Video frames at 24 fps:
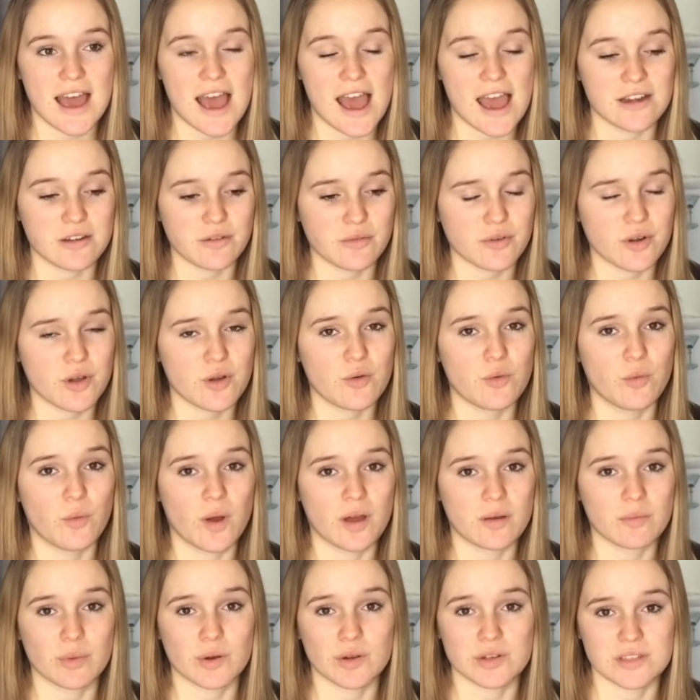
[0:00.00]
I don't know
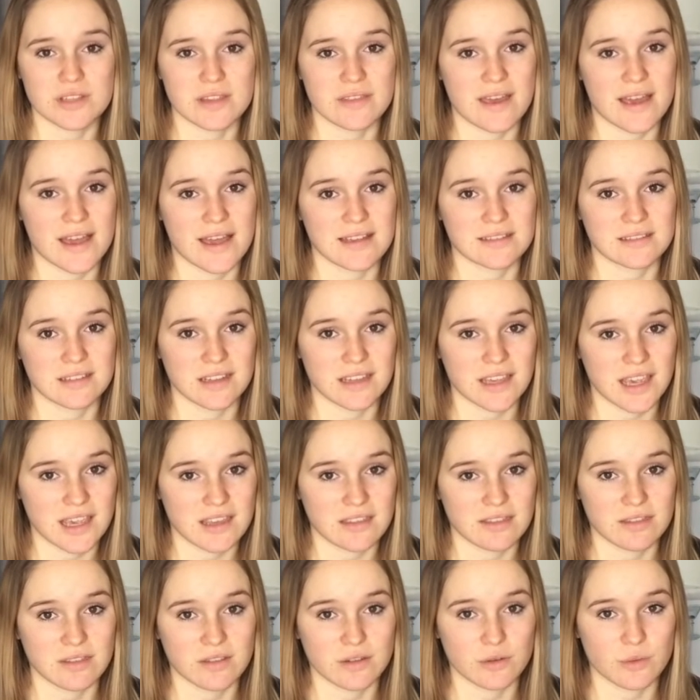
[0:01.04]
one person that hasn't
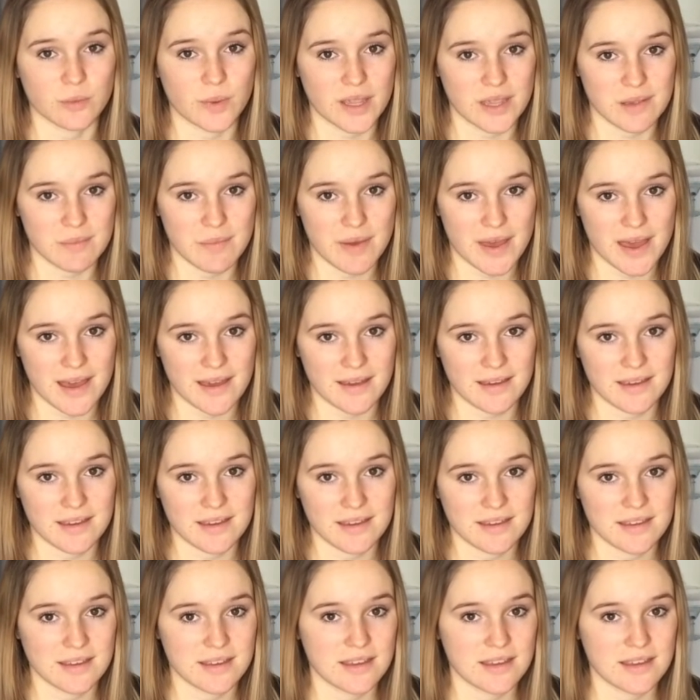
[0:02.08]
gained their weight back,